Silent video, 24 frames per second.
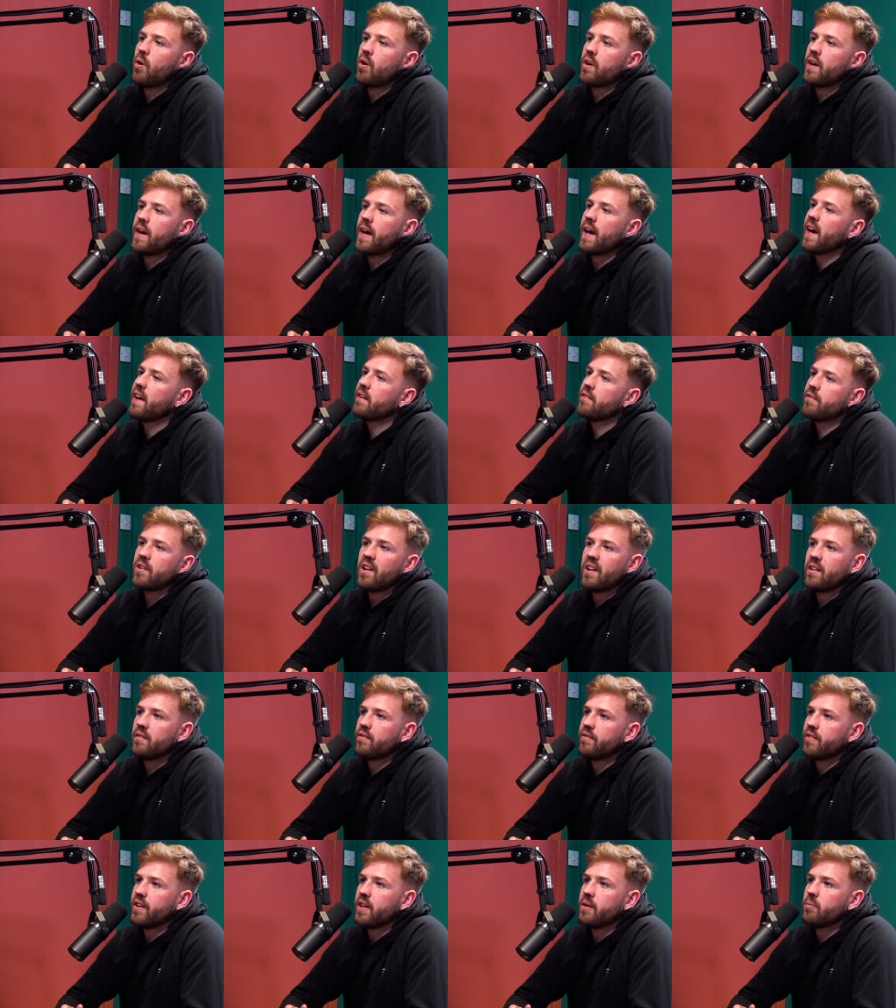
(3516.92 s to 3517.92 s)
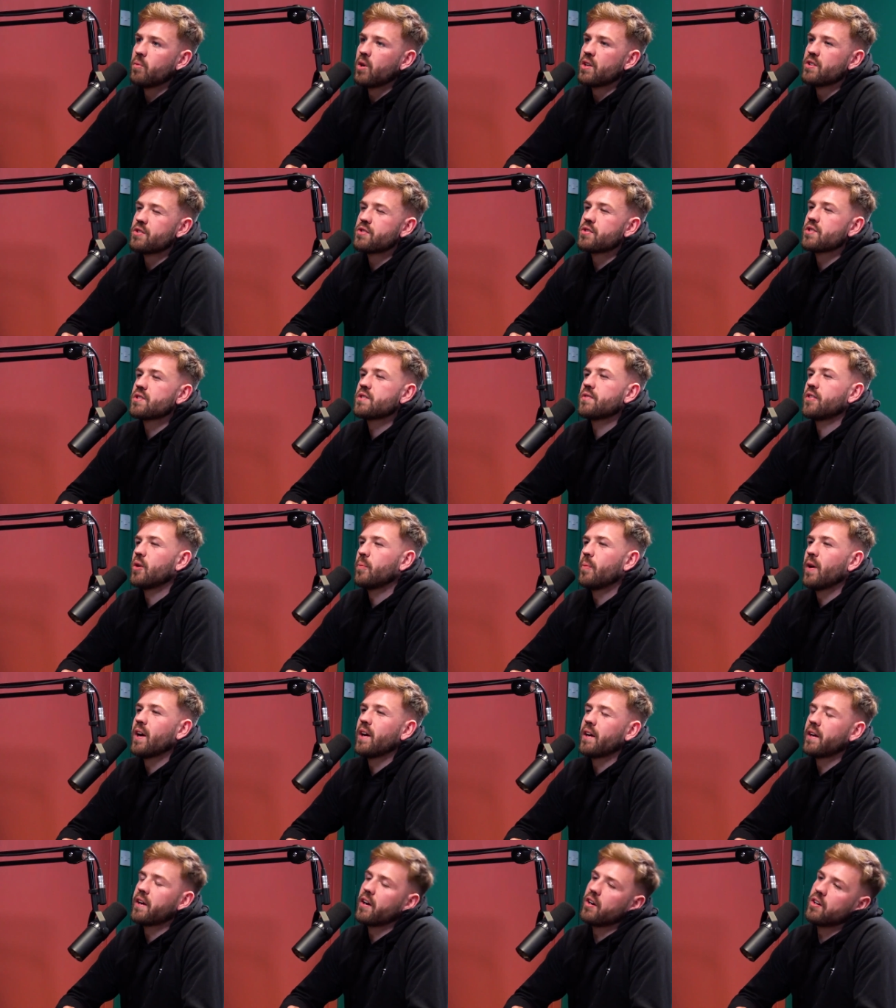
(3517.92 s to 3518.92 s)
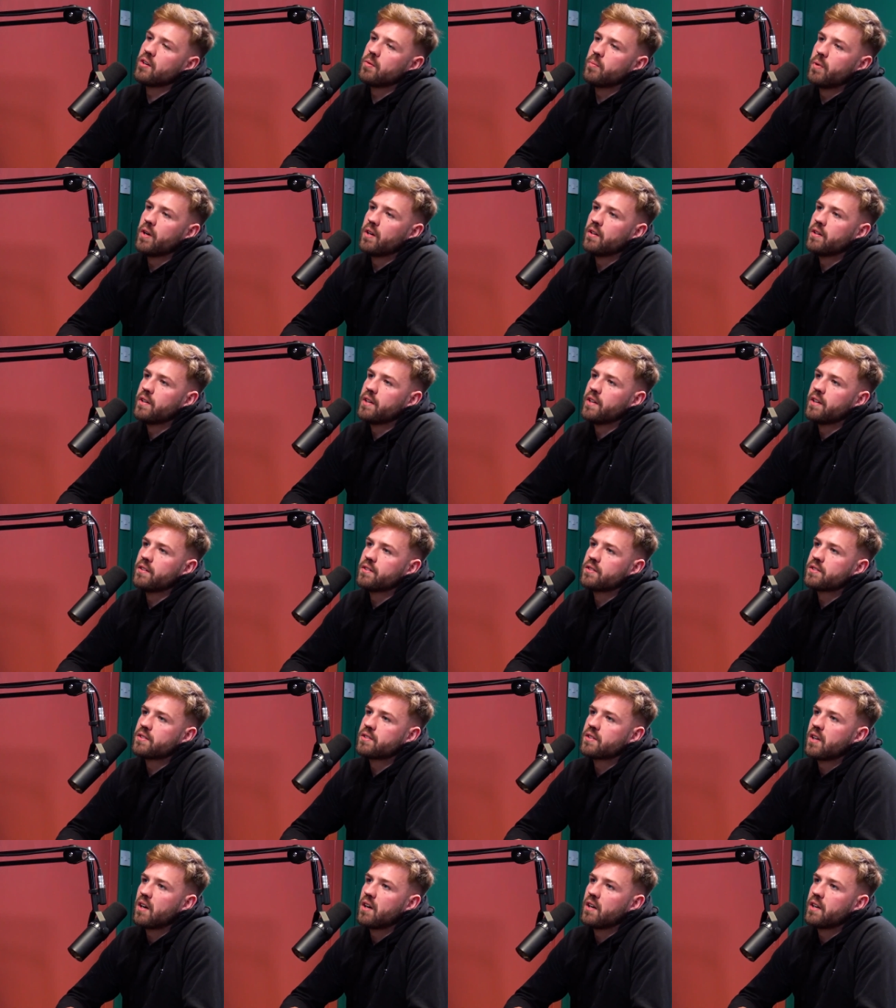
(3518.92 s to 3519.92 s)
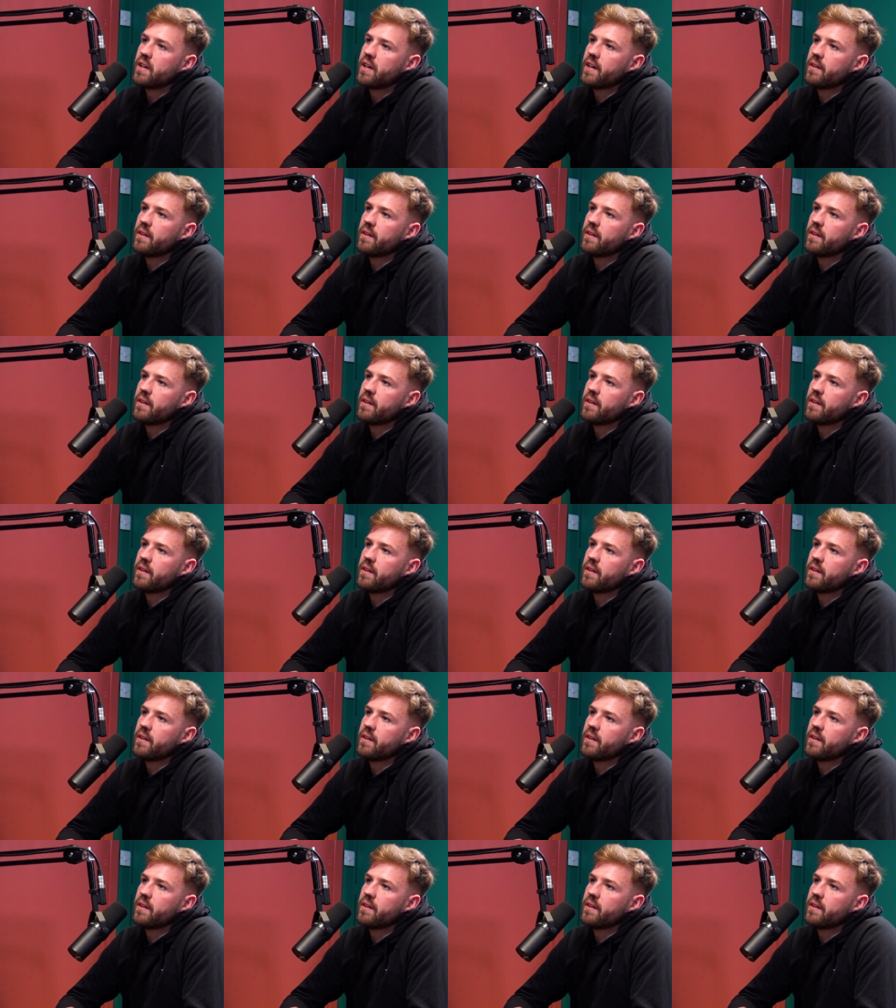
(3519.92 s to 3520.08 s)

again for like three months just exactly. for a bit of accountability and start again. I've